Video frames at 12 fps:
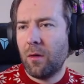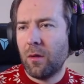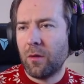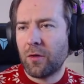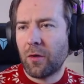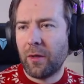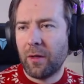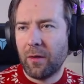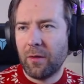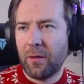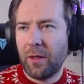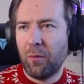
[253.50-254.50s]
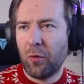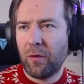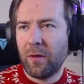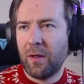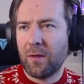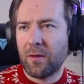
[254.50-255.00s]
Sorry, input
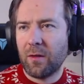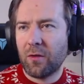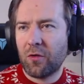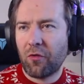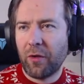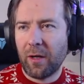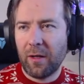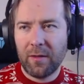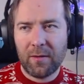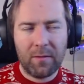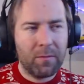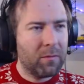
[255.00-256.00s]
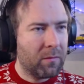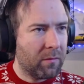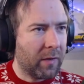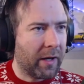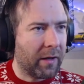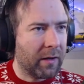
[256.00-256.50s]
is a string list.
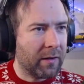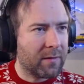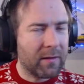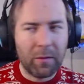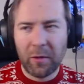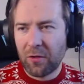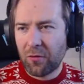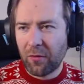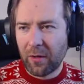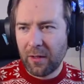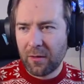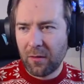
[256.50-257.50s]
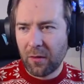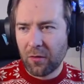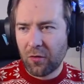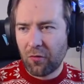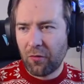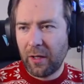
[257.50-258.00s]
My IDE is telling me it's a string list, not a
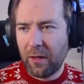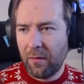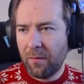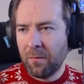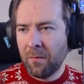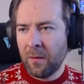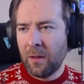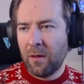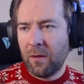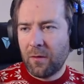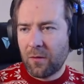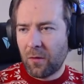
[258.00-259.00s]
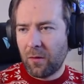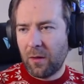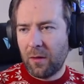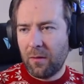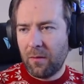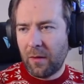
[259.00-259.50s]
string. So
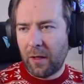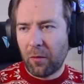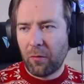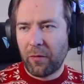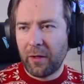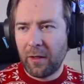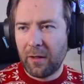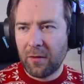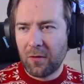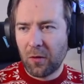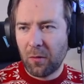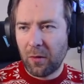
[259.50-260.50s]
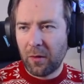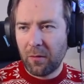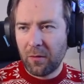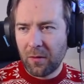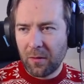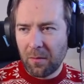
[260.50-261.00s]
I already did some
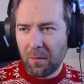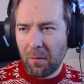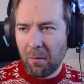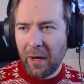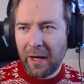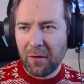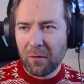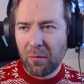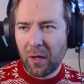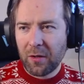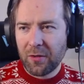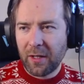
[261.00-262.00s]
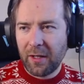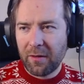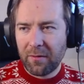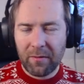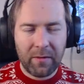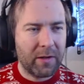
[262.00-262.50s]
minor parsing
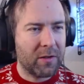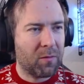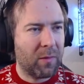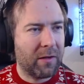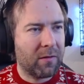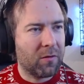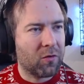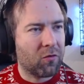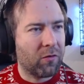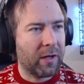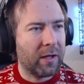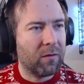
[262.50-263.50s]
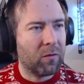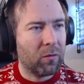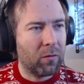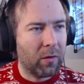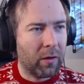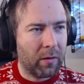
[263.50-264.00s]
here. I split the string
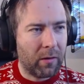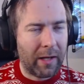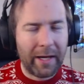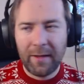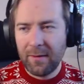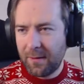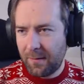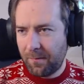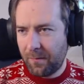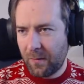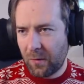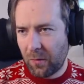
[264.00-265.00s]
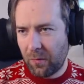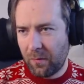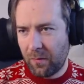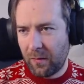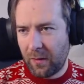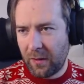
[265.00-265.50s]
into lines. So
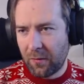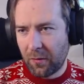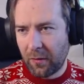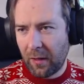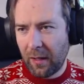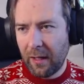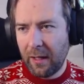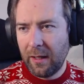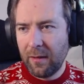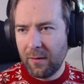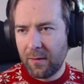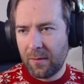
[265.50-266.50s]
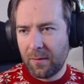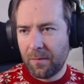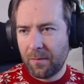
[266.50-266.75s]
these are the lines.